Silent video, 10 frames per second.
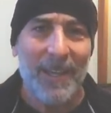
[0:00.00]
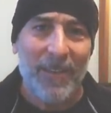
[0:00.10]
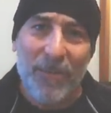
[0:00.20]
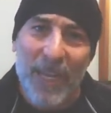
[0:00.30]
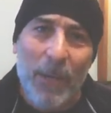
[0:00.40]

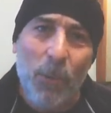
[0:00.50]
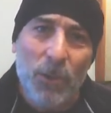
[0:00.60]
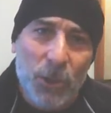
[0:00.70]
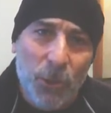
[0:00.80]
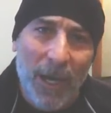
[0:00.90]
they will
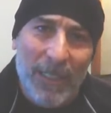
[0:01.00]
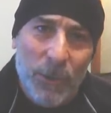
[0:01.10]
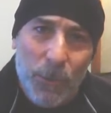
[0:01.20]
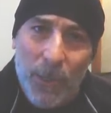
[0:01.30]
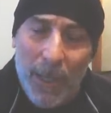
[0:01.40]
try
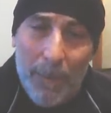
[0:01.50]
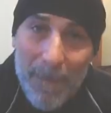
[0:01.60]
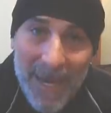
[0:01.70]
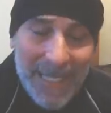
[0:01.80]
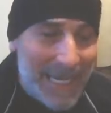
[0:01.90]
to
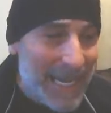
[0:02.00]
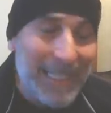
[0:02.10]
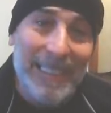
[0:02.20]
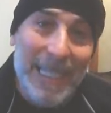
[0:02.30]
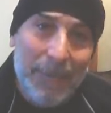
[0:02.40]
make
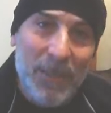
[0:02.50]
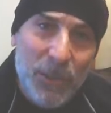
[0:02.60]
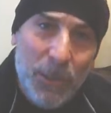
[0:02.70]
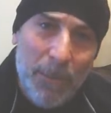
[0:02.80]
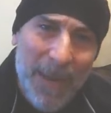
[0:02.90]
and
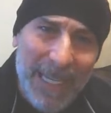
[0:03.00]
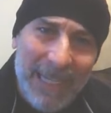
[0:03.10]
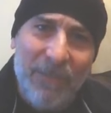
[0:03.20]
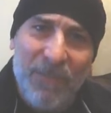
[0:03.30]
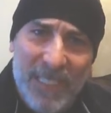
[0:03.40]
attempt to make
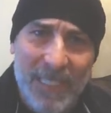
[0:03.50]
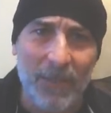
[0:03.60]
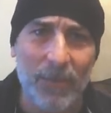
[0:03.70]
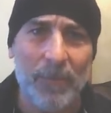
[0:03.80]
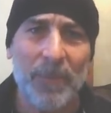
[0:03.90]
it
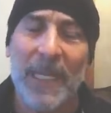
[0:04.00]
physical,